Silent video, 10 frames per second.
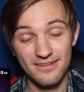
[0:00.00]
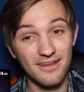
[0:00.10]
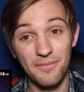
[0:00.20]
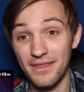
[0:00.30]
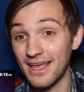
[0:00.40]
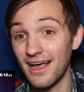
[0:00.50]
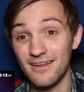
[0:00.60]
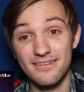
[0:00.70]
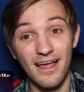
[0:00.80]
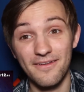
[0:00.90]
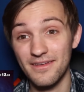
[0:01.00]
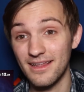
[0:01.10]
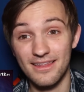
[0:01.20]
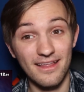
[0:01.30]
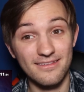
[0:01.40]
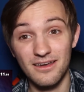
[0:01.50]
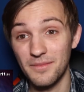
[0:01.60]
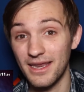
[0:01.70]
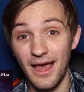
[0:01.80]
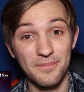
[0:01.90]
something else. I feel like that's going
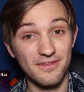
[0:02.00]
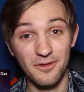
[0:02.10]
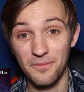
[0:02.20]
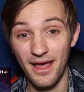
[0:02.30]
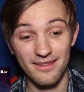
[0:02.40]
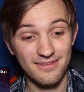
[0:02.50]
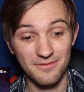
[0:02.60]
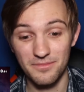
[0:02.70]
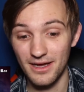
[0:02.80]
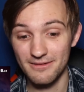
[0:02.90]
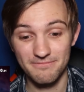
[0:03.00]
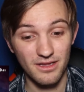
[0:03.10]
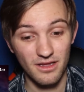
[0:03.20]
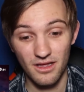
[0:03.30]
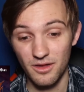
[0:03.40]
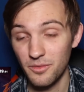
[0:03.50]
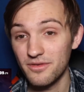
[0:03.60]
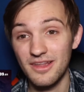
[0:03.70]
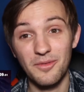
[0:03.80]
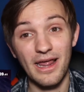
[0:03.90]
to be an absolute mess, but
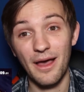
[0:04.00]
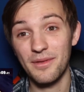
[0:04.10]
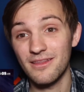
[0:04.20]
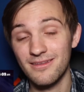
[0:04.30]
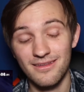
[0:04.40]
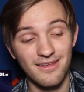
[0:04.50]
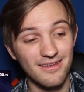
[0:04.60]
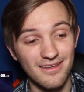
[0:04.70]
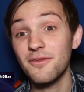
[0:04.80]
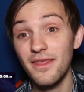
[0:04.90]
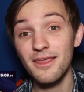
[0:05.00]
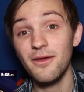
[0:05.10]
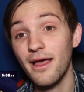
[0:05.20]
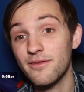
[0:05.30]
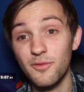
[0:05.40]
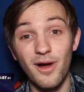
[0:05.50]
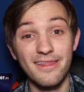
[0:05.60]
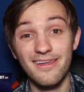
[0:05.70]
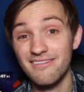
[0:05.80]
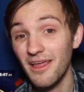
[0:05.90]
we'll see what happens. So thank you guys for
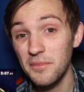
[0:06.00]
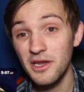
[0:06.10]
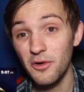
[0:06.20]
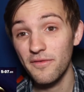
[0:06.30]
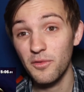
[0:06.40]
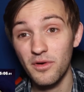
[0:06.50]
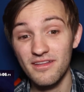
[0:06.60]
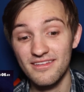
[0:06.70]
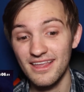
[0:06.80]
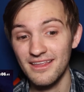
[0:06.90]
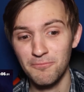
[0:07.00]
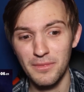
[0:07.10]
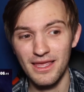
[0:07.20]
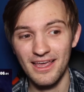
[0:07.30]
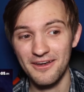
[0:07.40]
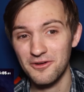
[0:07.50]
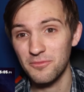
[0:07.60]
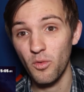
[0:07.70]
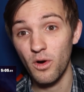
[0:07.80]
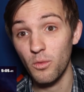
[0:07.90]
watching. Let me know if you want to see me
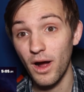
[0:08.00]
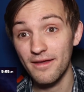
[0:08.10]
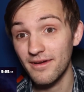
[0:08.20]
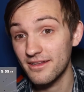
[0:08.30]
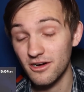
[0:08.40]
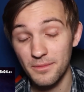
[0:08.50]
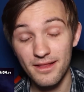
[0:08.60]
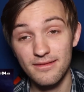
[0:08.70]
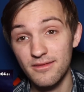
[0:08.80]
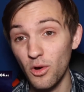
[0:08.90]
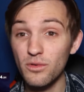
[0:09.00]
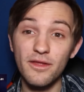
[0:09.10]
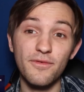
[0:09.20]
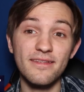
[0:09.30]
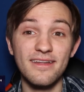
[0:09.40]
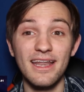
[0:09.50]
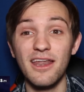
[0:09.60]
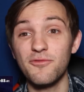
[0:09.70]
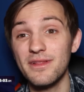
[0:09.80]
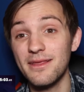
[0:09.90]
enter more Wi-Fi tournaments. The only reason I
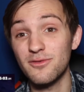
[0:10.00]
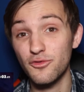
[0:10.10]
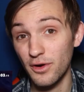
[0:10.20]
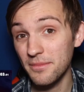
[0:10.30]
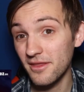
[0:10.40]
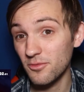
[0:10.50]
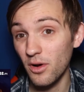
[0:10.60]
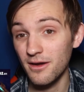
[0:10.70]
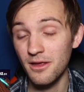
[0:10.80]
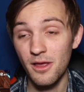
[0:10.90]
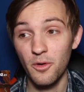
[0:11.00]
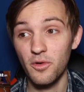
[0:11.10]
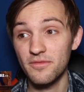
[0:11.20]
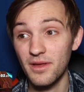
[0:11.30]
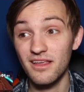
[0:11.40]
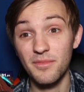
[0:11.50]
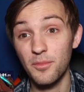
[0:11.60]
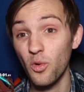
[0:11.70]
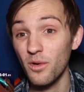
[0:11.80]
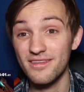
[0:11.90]
didn't really stream this one was because
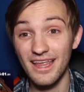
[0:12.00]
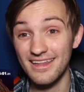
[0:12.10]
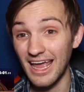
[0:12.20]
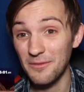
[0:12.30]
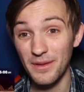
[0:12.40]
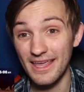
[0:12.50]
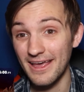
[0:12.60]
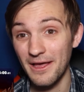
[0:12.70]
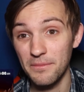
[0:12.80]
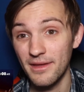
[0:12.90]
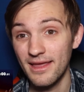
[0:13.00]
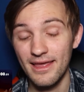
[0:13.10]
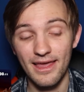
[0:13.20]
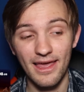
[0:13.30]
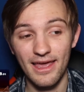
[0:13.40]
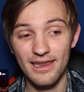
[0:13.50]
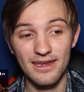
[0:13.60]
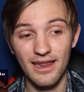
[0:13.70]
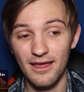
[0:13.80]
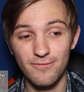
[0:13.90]
my pool is at 10 p.m.,
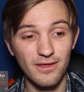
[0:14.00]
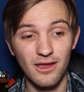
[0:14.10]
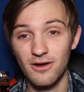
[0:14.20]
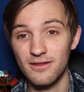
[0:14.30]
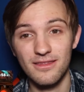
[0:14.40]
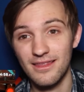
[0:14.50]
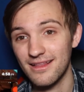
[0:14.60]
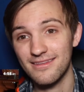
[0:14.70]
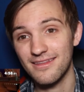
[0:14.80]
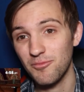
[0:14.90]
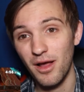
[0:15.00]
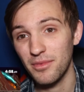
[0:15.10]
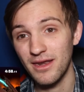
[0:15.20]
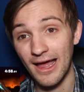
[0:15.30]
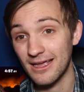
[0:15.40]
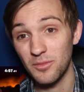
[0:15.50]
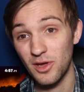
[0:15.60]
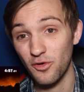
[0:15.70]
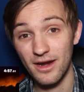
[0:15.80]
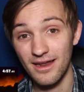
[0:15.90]
and I figured that's probably not going
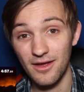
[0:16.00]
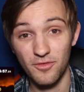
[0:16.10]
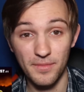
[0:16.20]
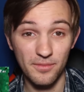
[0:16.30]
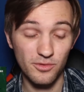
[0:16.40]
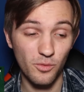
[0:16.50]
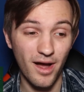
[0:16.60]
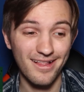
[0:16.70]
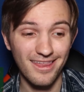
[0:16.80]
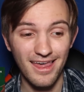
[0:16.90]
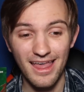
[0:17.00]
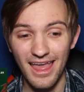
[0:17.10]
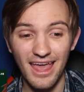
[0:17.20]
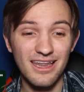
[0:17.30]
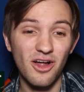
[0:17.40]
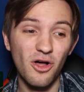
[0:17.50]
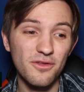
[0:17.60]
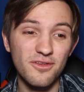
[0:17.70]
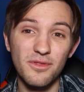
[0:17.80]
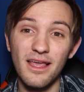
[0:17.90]
to be a great time for people to watch. And
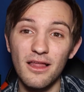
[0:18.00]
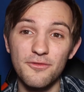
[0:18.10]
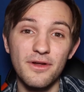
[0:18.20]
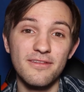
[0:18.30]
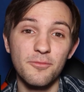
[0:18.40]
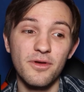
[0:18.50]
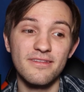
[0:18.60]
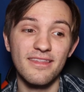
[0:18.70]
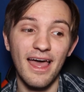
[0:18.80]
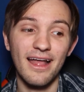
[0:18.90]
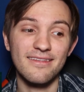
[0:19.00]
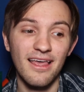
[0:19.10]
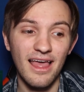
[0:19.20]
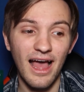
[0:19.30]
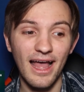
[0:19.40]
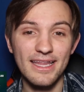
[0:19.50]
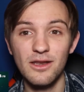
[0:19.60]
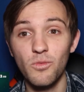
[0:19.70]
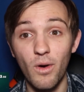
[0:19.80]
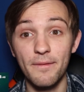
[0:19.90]
also the other reason was that I
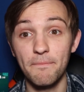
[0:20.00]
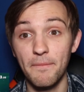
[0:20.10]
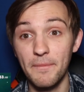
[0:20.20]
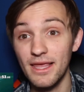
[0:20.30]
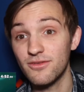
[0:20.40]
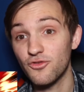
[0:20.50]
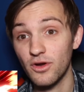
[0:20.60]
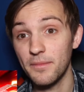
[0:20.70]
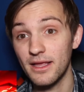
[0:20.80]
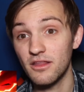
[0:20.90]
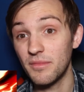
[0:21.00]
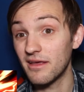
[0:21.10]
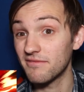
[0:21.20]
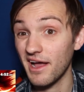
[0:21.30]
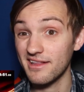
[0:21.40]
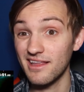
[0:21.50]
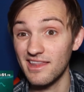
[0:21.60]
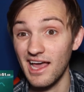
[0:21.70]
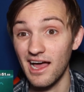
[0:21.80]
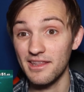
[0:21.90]
didn't want me streaming to be
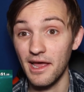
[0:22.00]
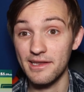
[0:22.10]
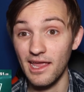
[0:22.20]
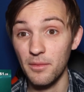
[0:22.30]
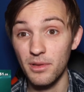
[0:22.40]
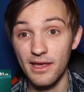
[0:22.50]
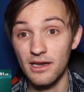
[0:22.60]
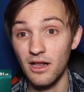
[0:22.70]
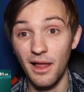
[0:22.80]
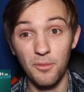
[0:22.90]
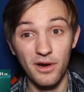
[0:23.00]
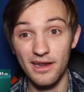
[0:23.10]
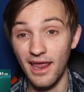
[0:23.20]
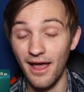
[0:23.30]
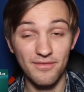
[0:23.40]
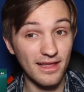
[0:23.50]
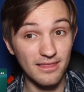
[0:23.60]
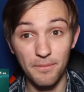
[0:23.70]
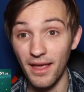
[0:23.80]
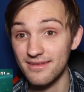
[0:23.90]
affecting the online gameplay at all. I wanted to have
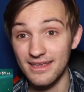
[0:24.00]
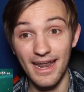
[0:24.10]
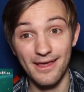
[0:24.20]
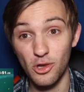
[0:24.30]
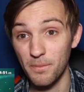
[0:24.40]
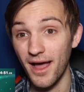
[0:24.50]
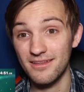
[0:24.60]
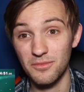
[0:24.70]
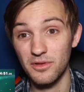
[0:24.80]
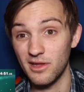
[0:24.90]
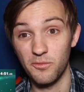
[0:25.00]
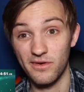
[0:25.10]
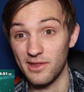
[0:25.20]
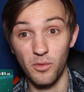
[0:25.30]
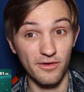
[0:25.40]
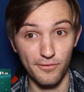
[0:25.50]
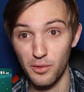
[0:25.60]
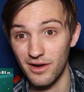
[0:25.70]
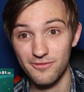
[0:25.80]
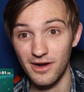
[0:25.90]
like the best connection possible. Didn't really want to
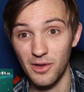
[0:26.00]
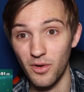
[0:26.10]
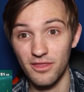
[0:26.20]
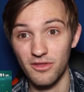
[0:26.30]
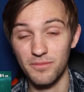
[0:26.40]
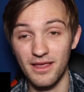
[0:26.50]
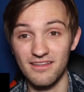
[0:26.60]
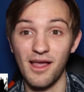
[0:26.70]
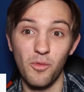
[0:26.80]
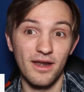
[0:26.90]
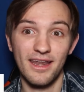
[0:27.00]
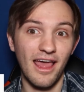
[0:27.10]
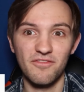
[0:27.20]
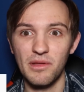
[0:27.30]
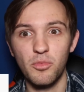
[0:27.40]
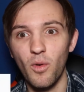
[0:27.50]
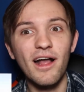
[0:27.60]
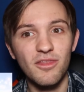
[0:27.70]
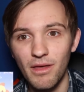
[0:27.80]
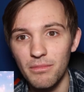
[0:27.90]
ruin it for anyone, just because I wanted to have people
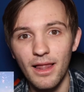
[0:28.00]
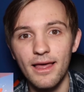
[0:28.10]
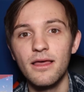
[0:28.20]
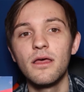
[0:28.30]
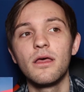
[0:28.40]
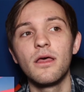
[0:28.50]
watch me play.